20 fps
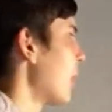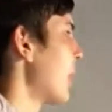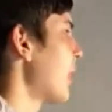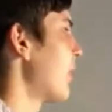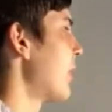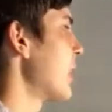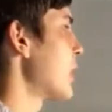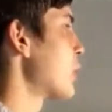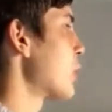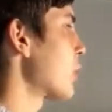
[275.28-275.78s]
But
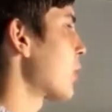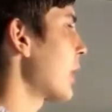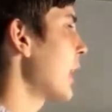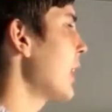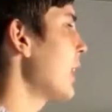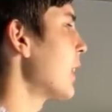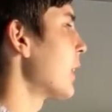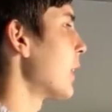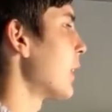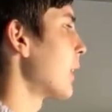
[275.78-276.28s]
if it's
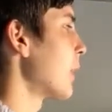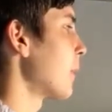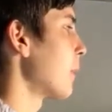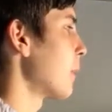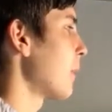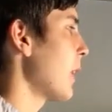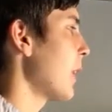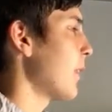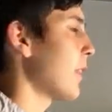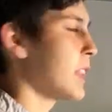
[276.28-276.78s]
greater,
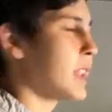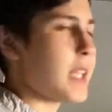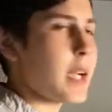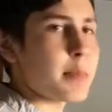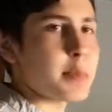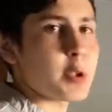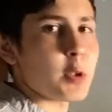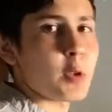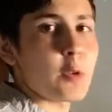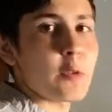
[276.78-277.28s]
if its
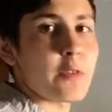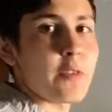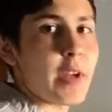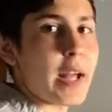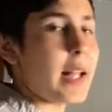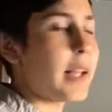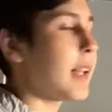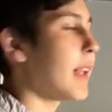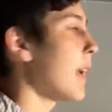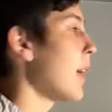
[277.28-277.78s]
absolute
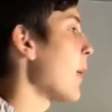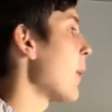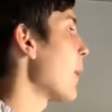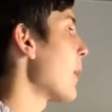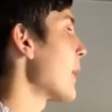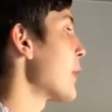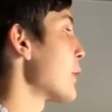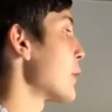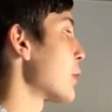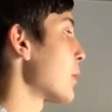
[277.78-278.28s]
value
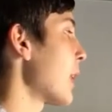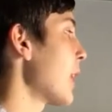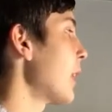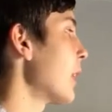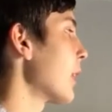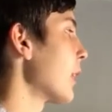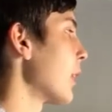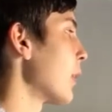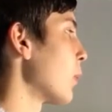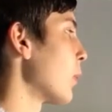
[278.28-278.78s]
is
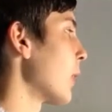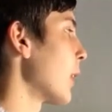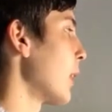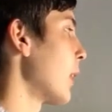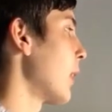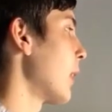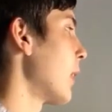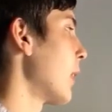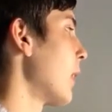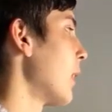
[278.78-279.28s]
greater than
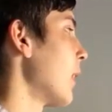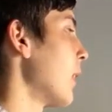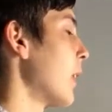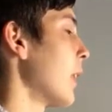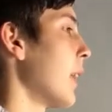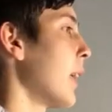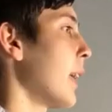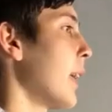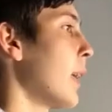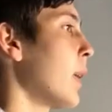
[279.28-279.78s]
1,
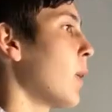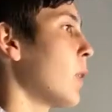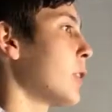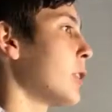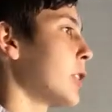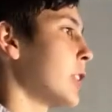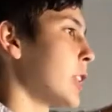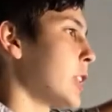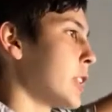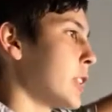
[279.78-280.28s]
it'll
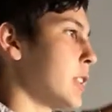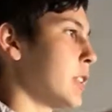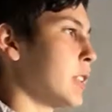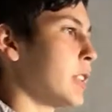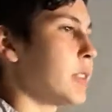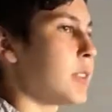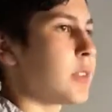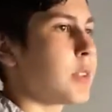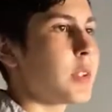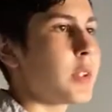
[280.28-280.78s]
just
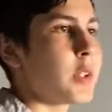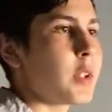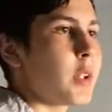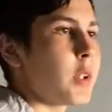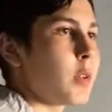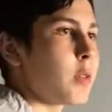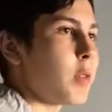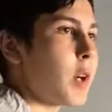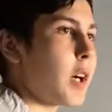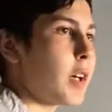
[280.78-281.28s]

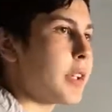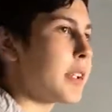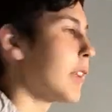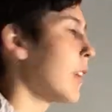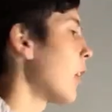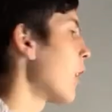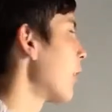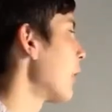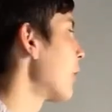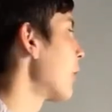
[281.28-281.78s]
rocket
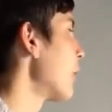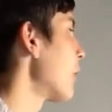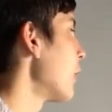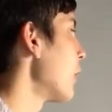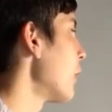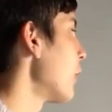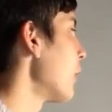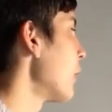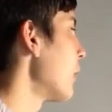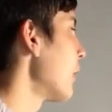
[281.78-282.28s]
off
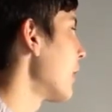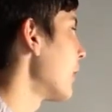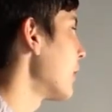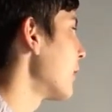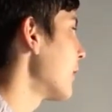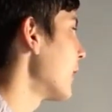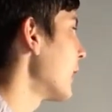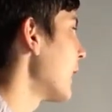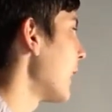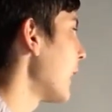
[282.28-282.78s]
to
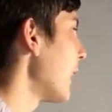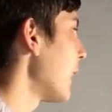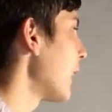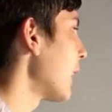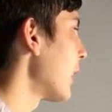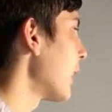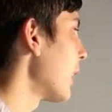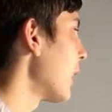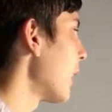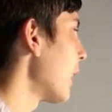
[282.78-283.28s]
infinity.
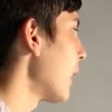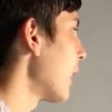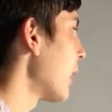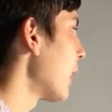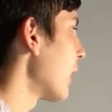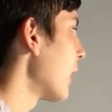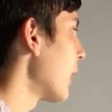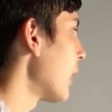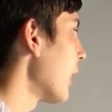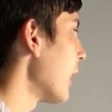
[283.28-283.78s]

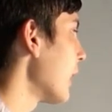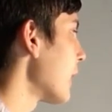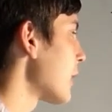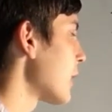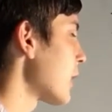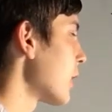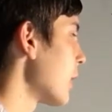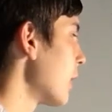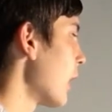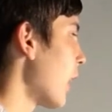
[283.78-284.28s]

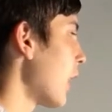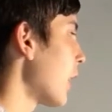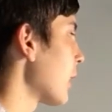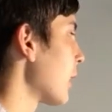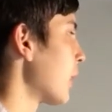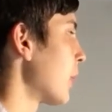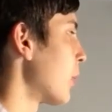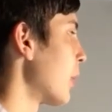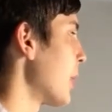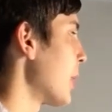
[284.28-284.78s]
It's not
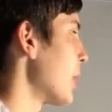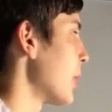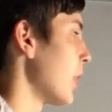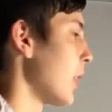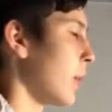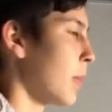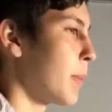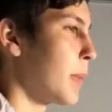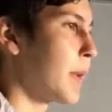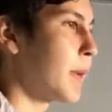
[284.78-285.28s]
going to reach a
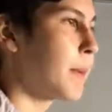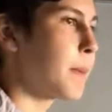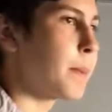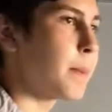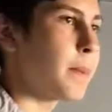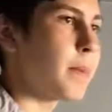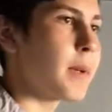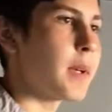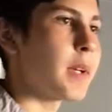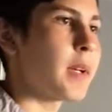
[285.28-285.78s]
number.
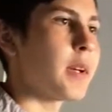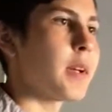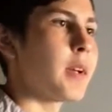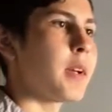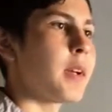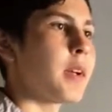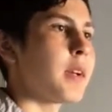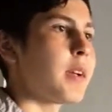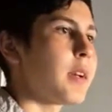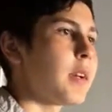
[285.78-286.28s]

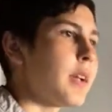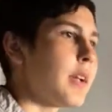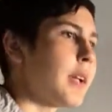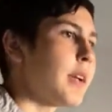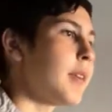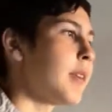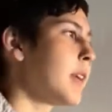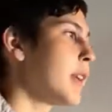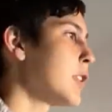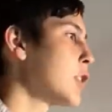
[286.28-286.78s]

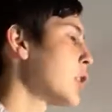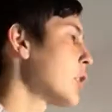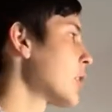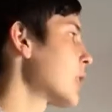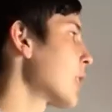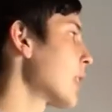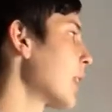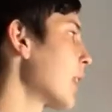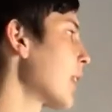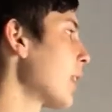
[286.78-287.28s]
It's just
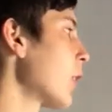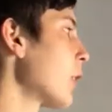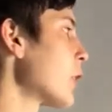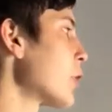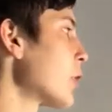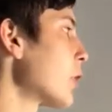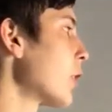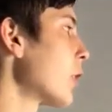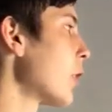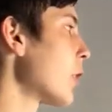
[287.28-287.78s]
going to get
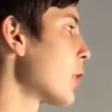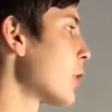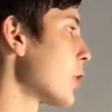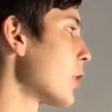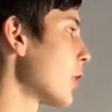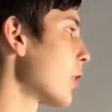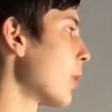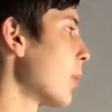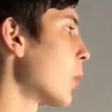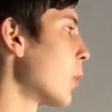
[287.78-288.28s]
larger and
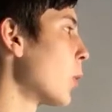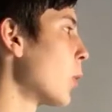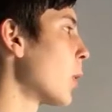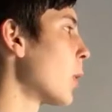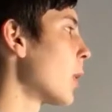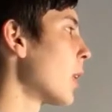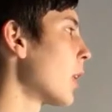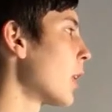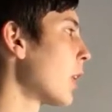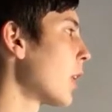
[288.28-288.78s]
larger the
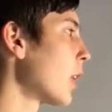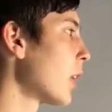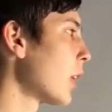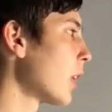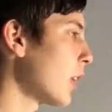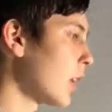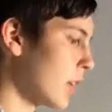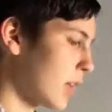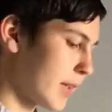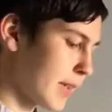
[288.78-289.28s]
more
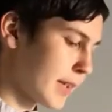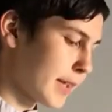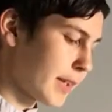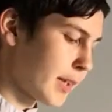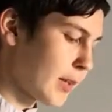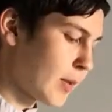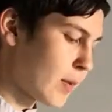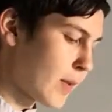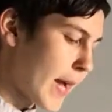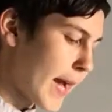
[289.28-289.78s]

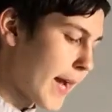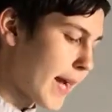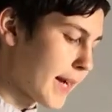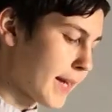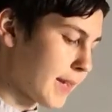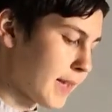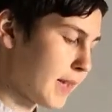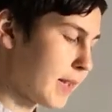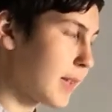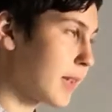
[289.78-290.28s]
you
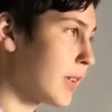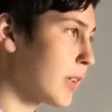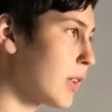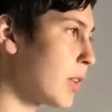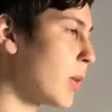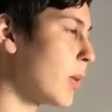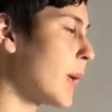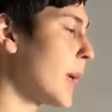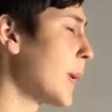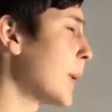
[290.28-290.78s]
add
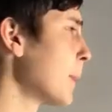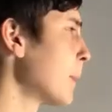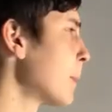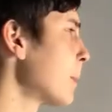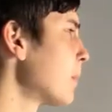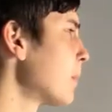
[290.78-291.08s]
to it.